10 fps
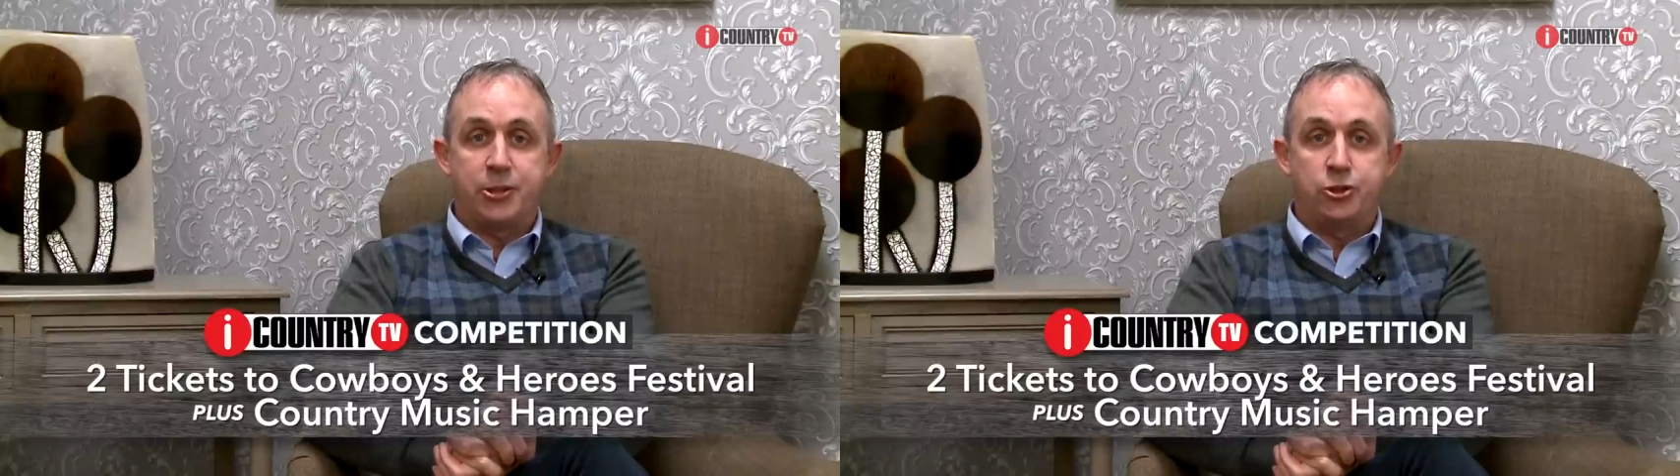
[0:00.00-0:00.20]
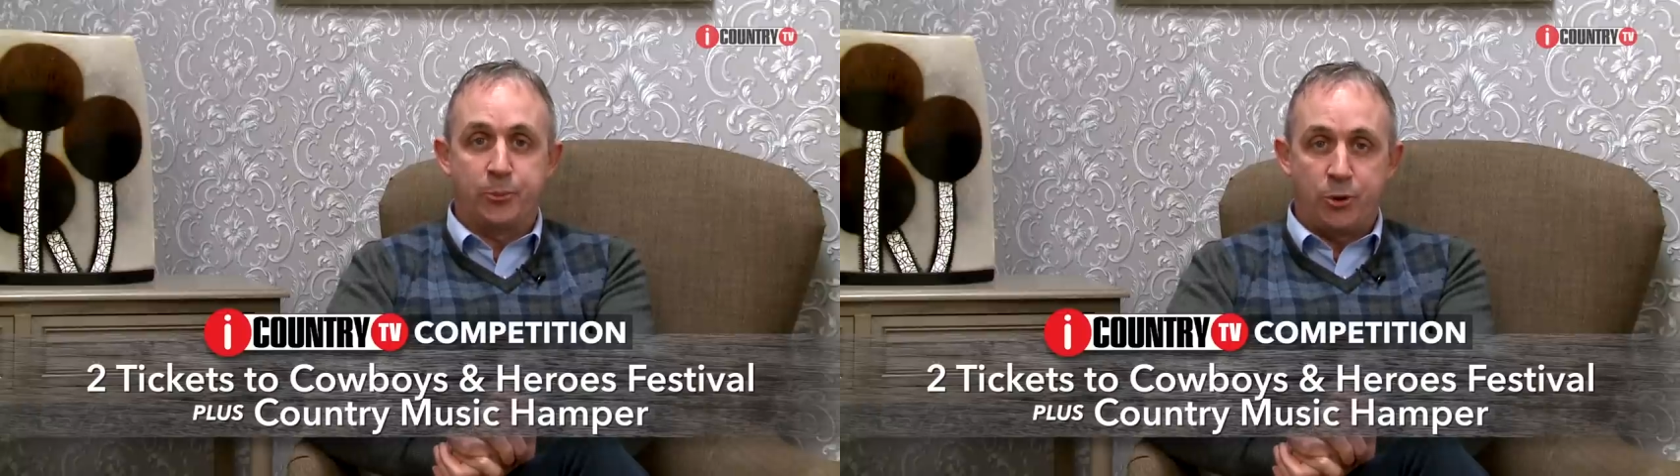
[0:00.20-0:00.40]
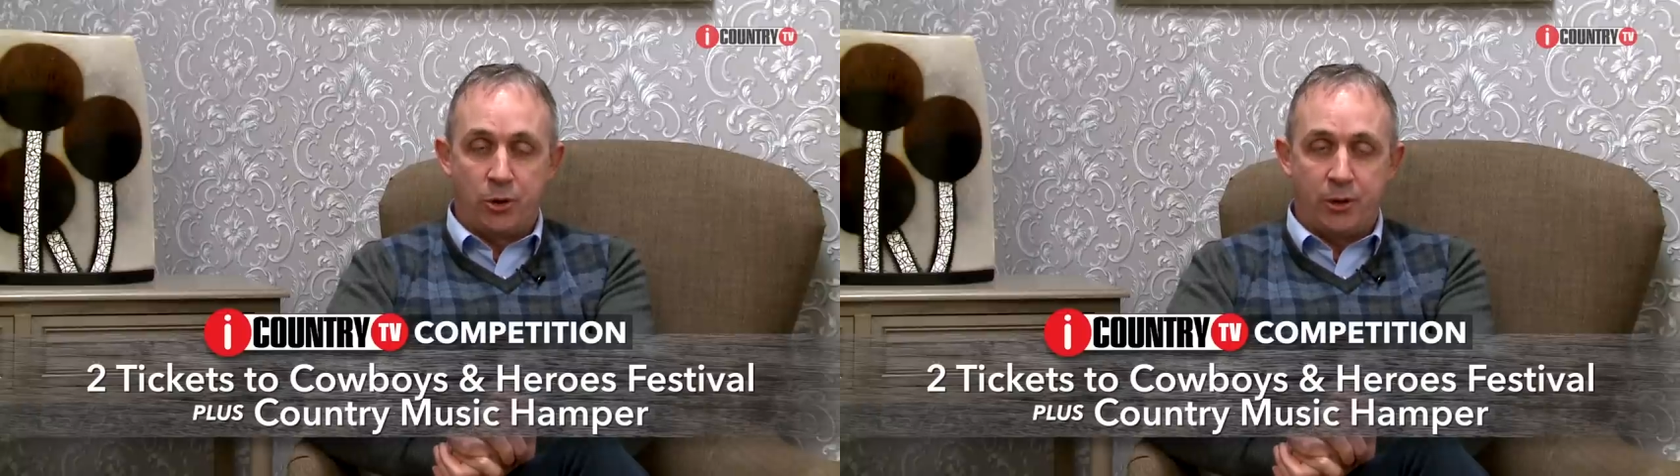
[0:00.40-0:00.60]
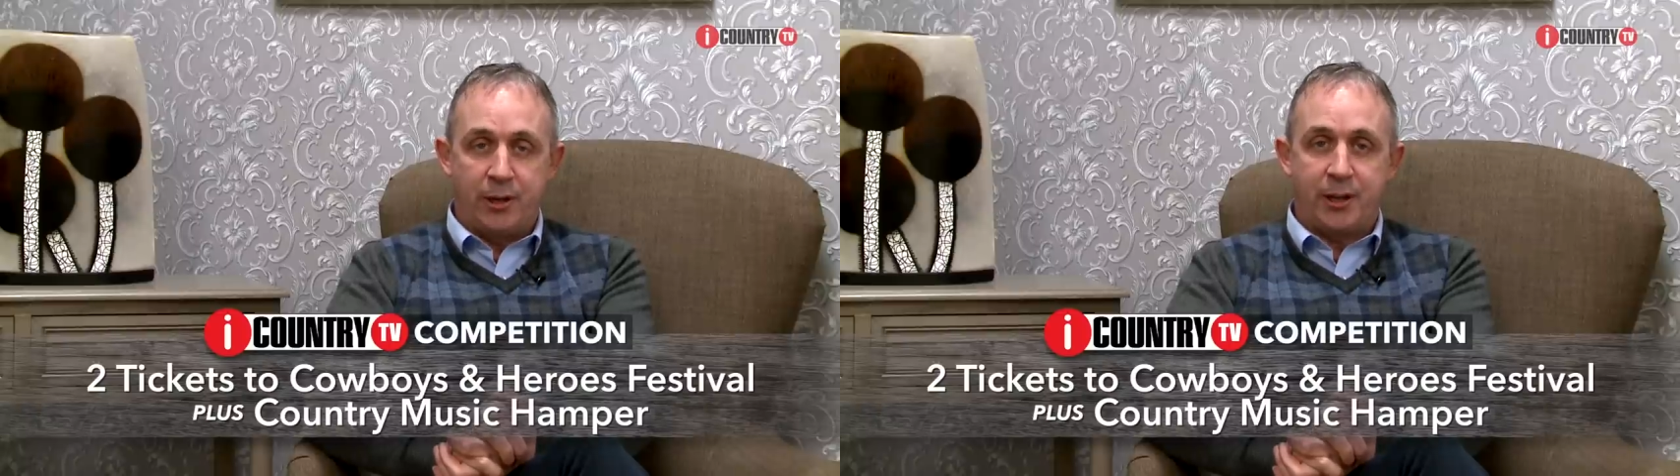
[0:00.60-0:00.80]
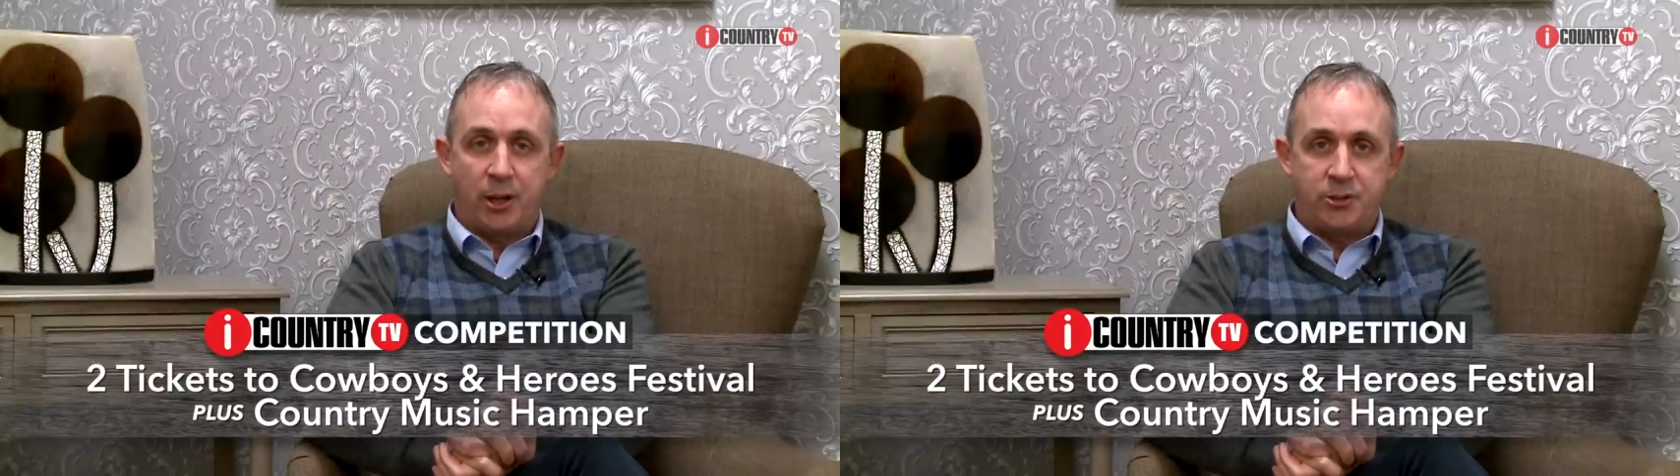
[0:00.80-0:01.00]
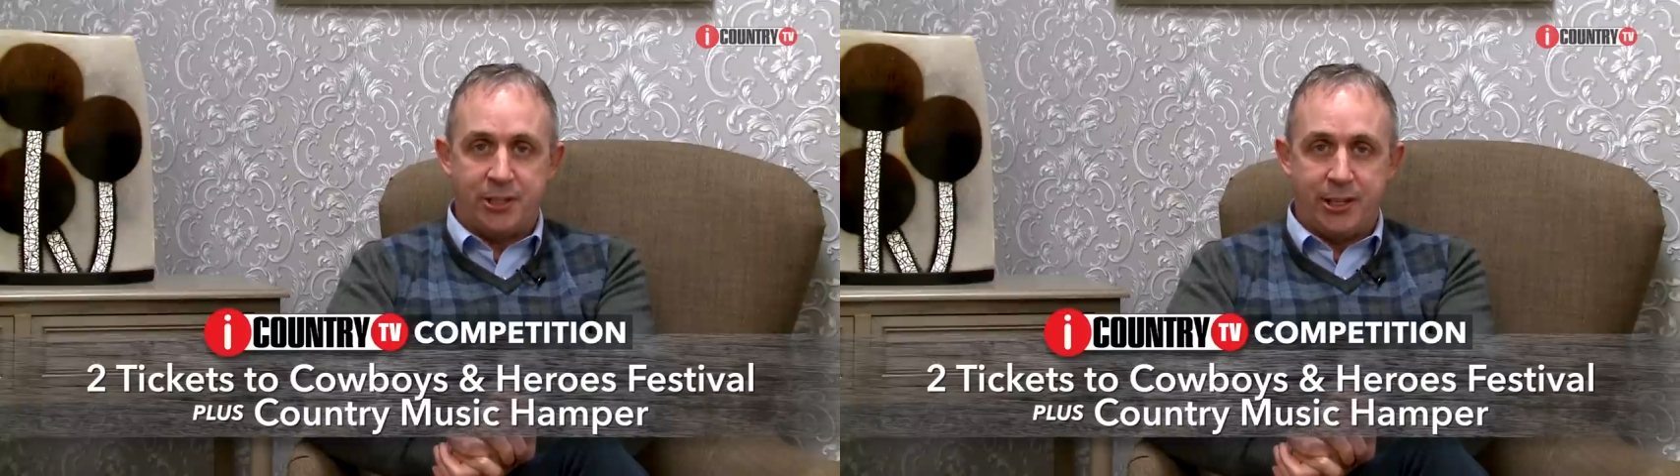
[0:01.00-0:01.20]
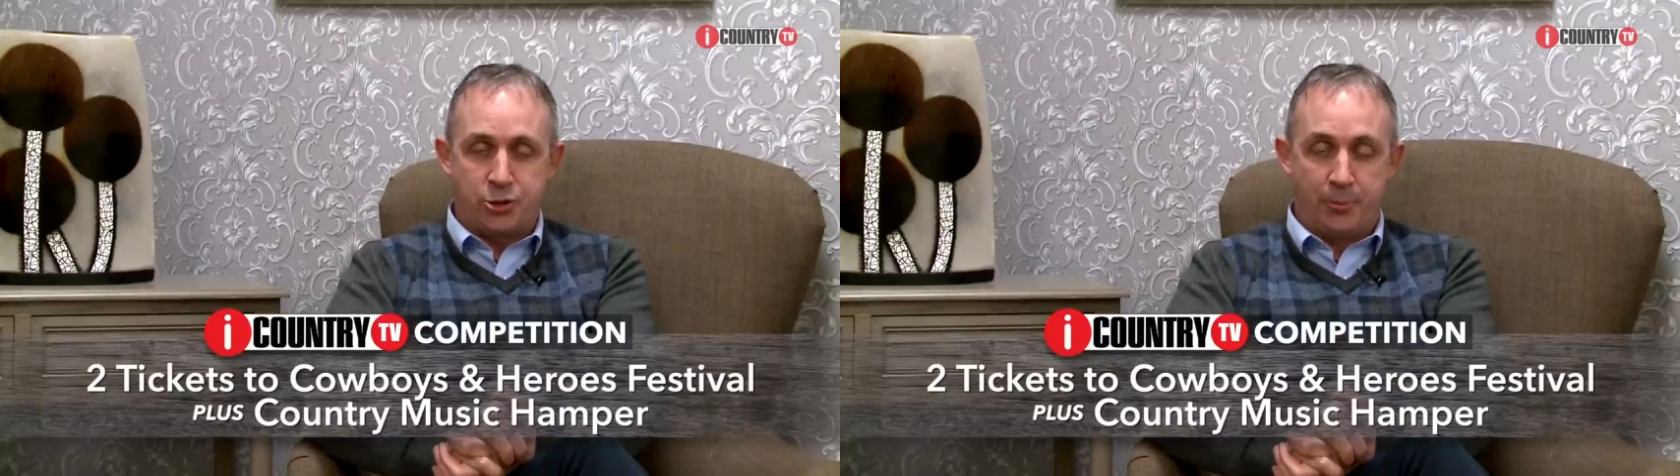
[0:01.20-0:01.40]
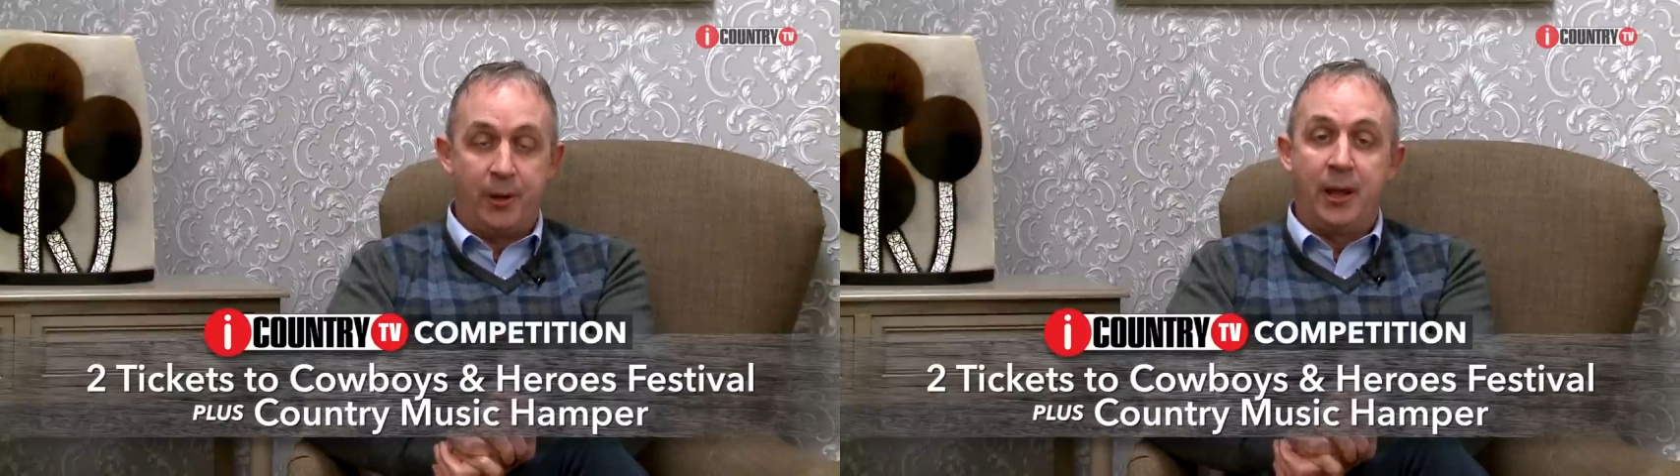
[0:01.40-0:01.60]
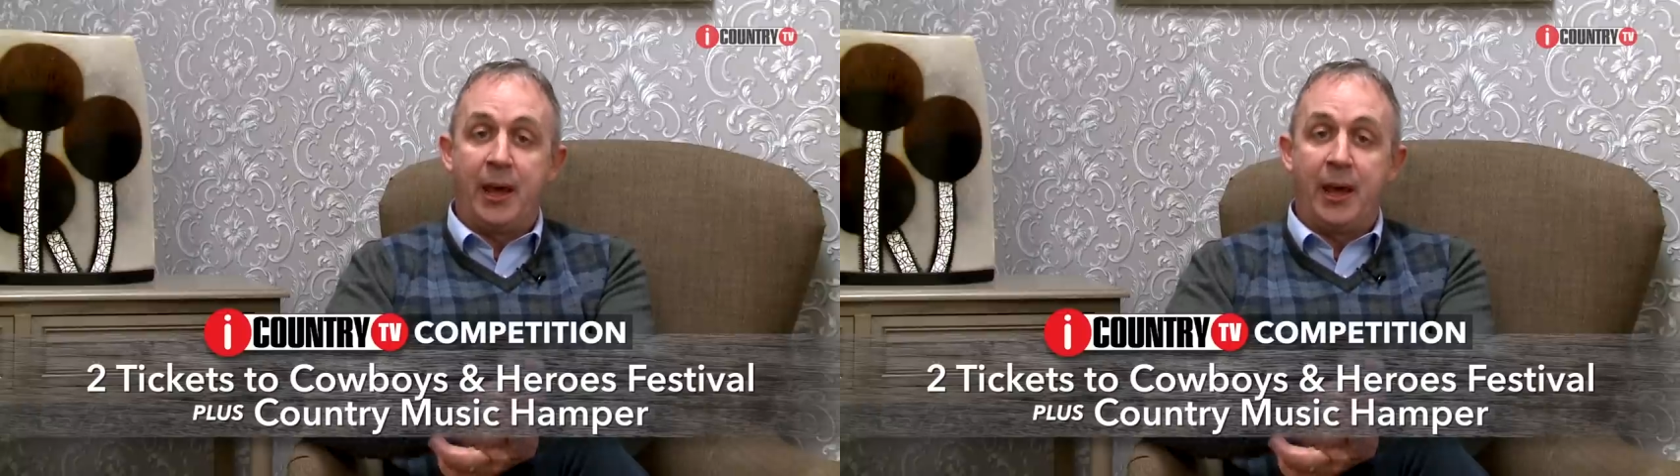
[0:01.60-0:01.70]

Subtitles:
in Drumcora, County Leitrim.